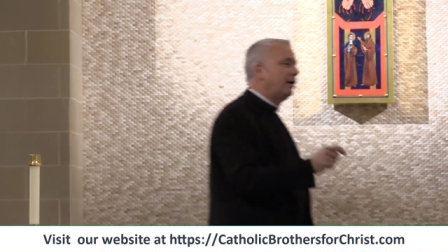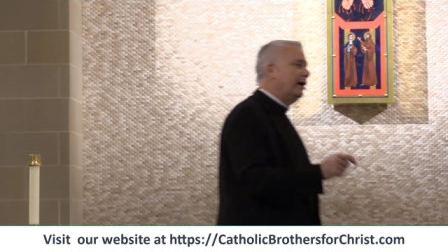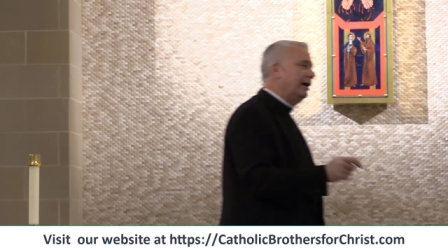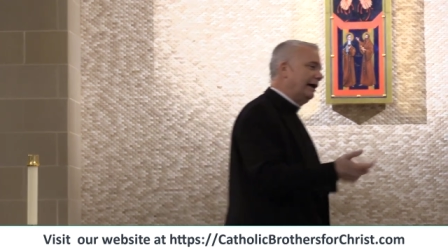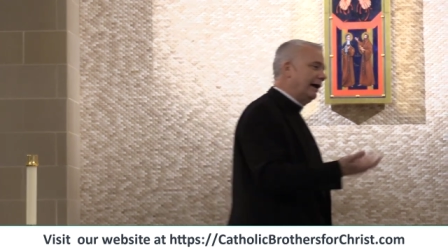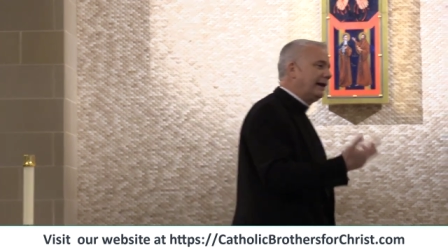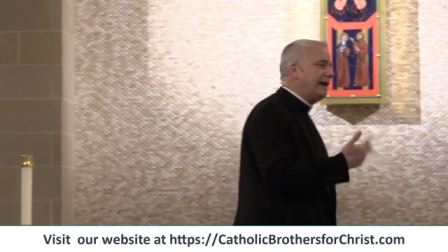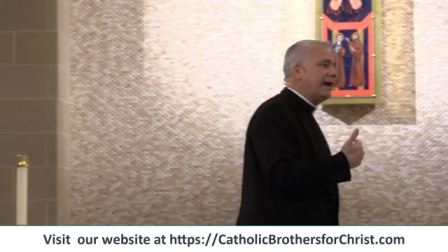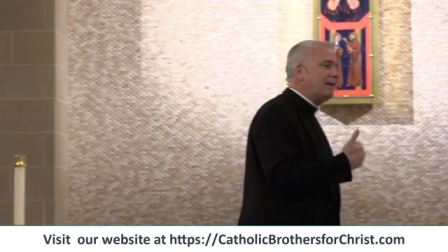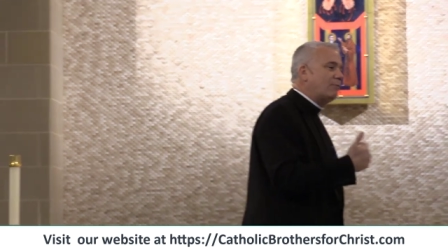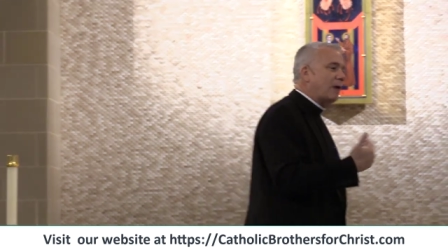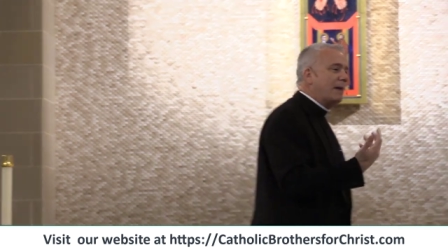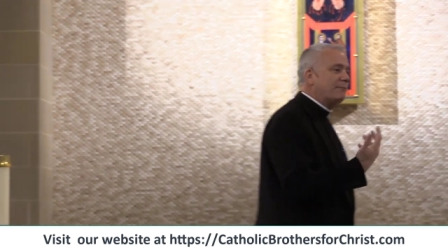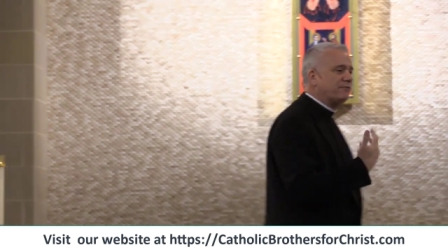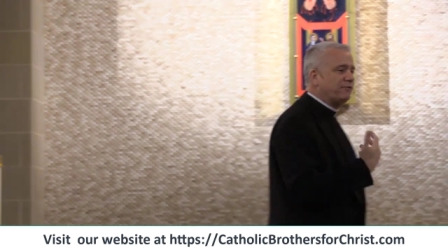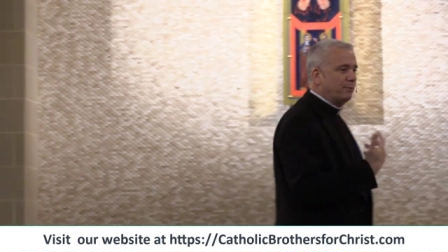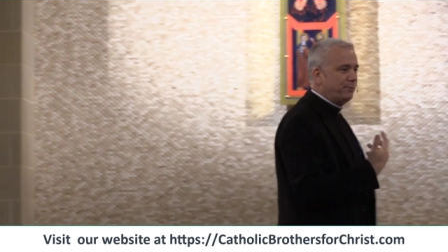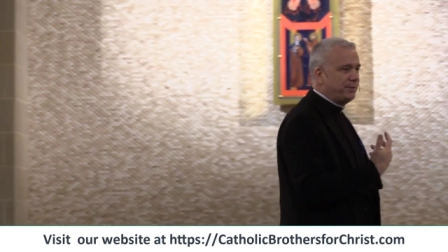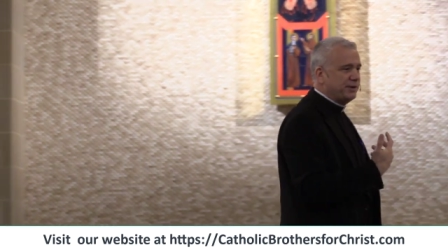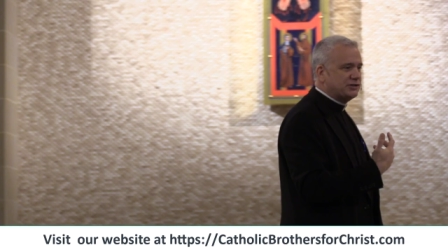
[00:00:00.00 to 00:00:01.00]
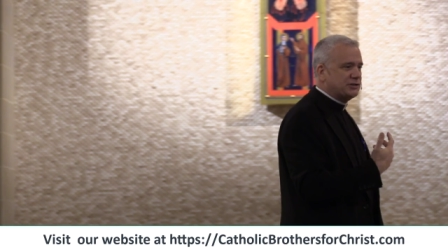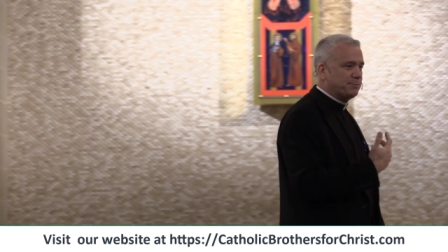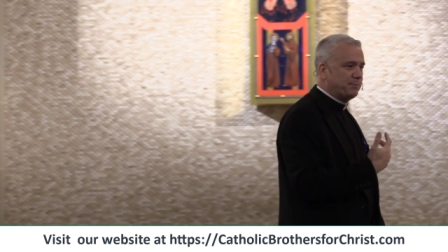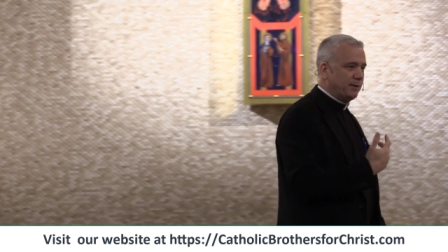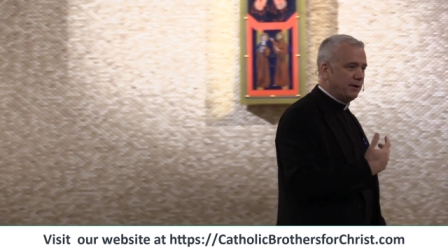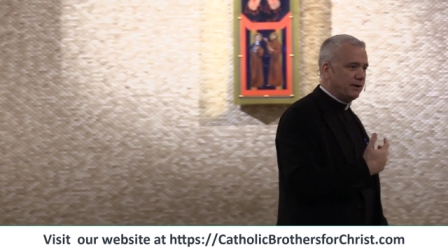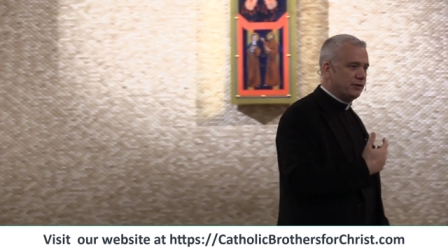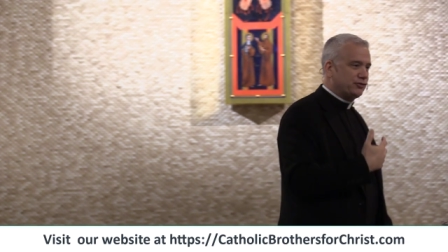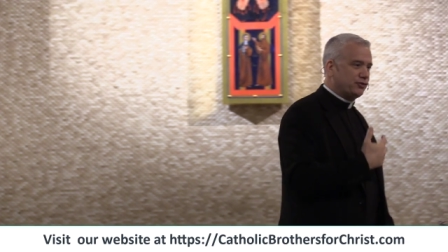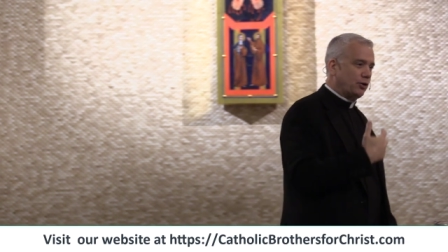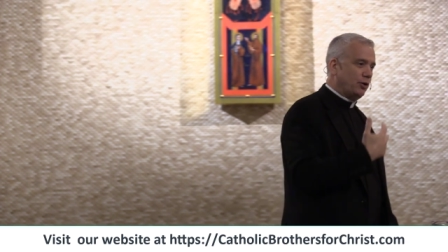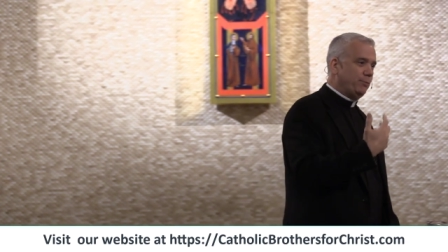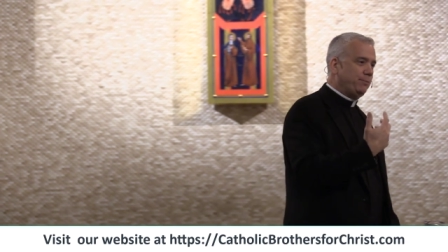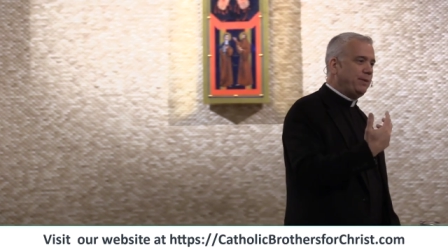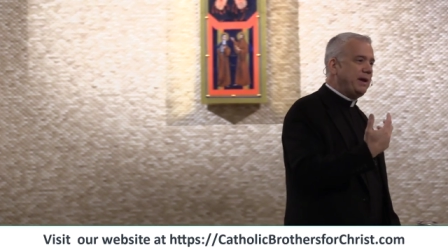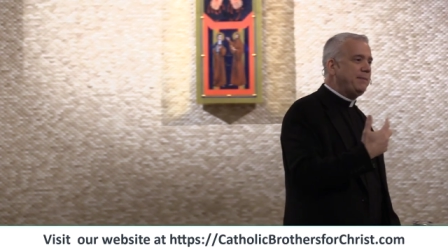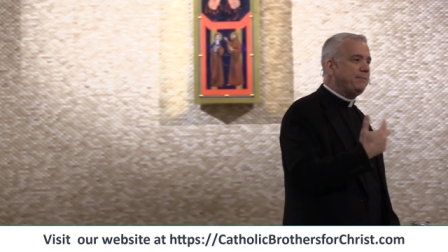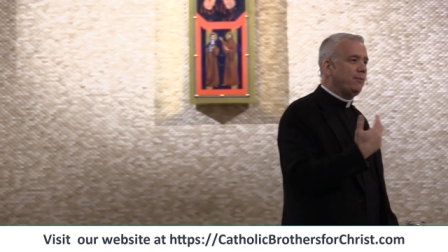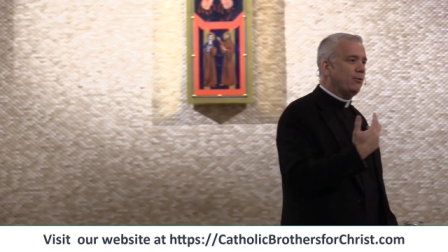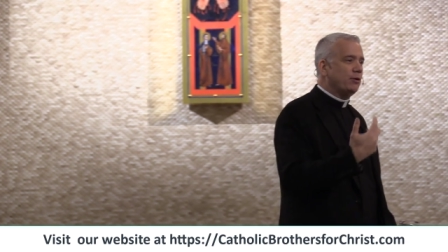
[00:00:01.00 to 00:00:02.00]
Again, I'm from Pittsburgh, so
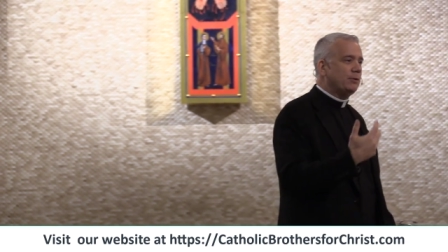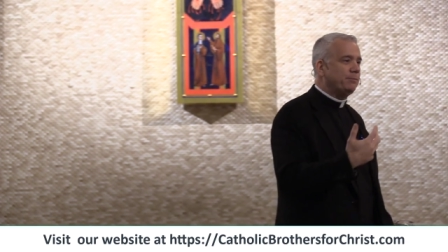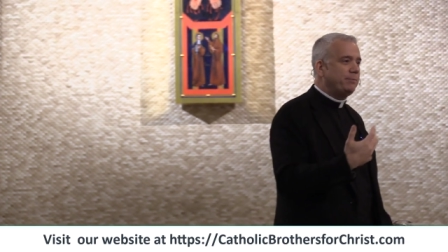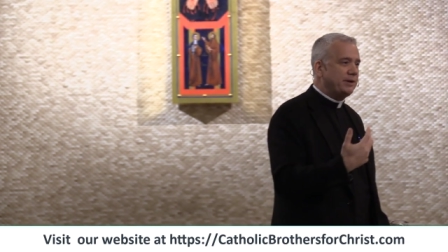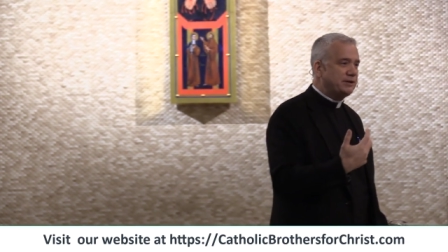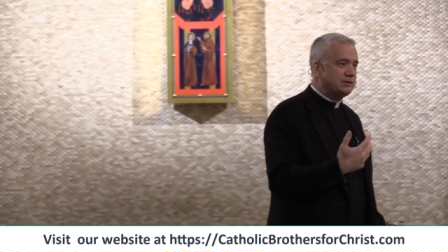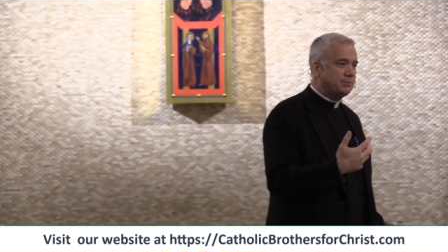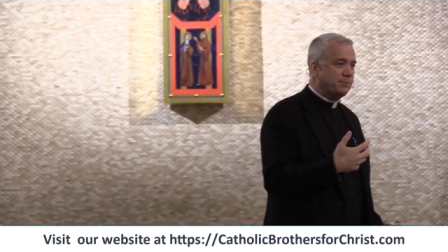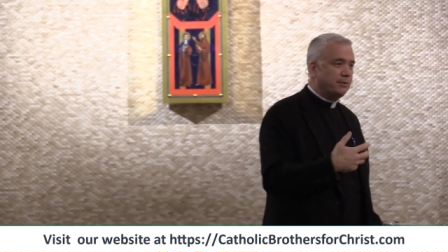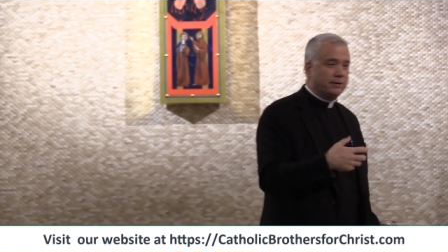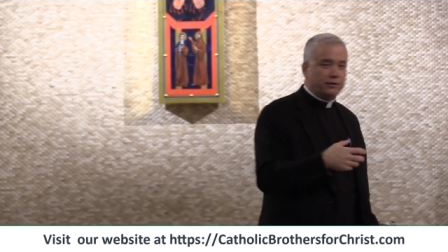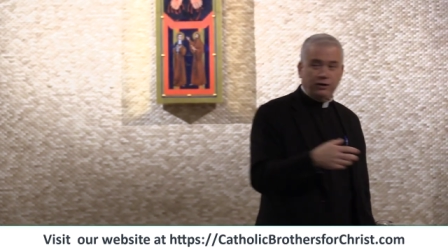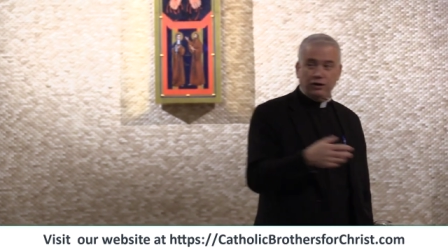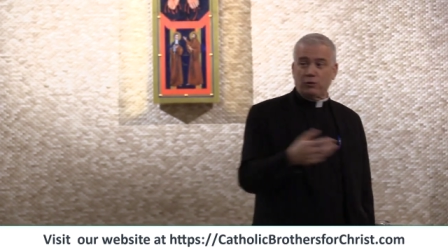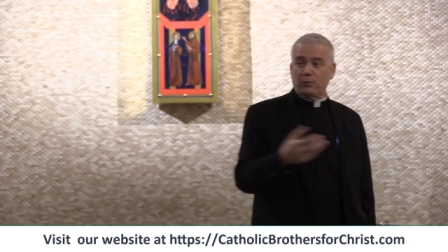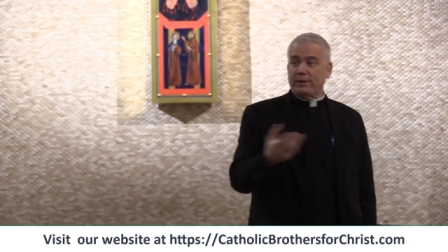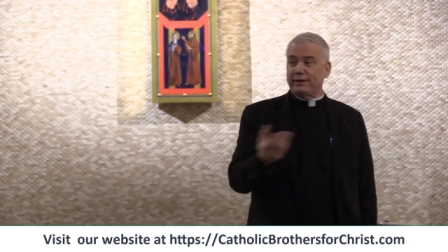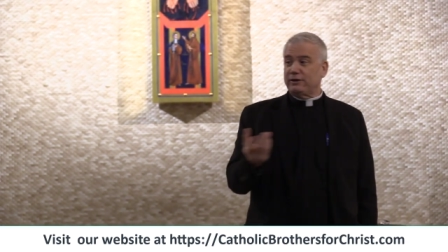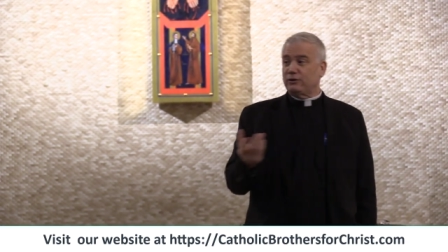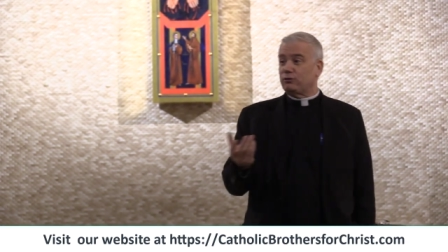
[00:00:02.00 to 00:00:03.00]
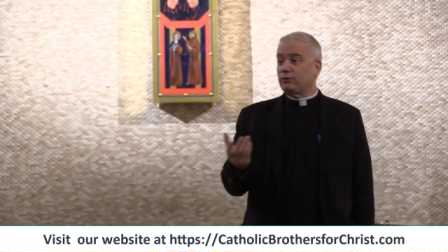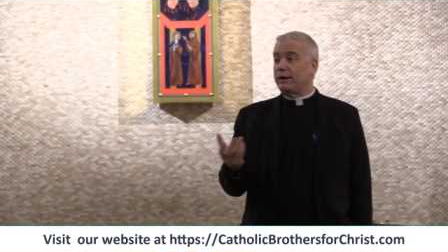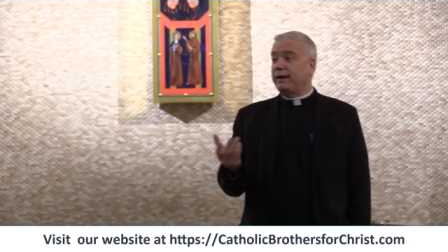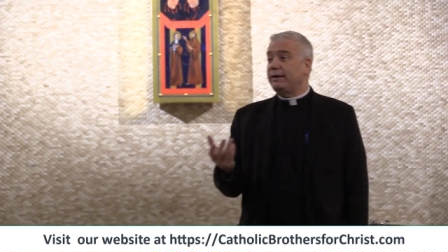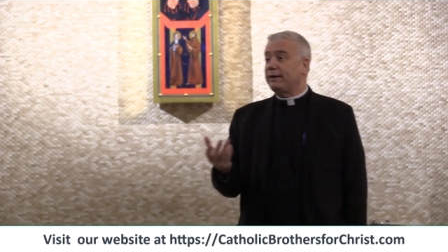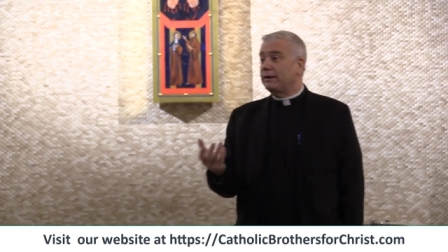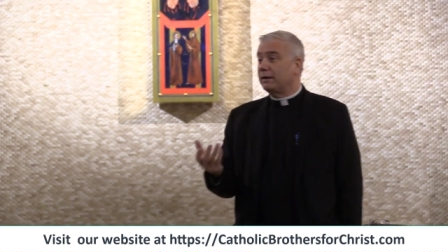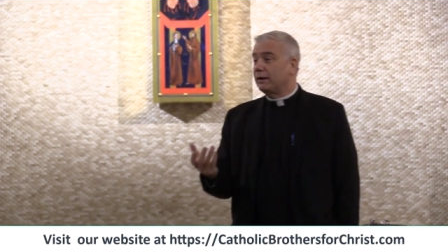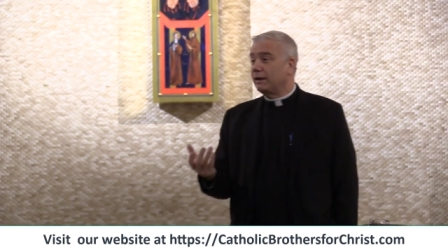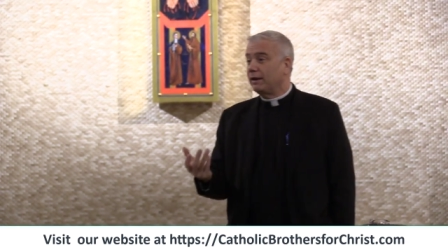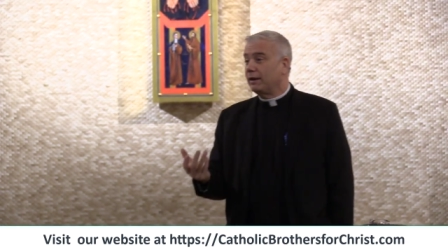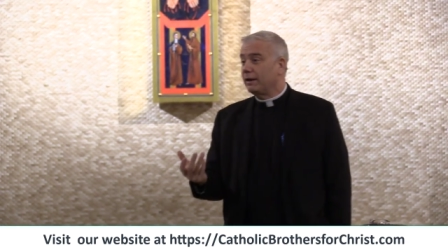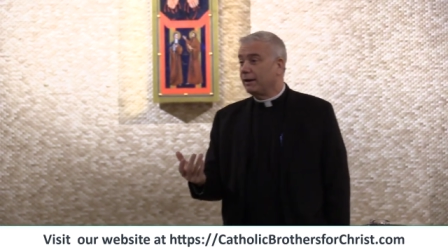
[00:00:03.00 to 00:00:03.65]
people in Pittsburgh, you know what you drink?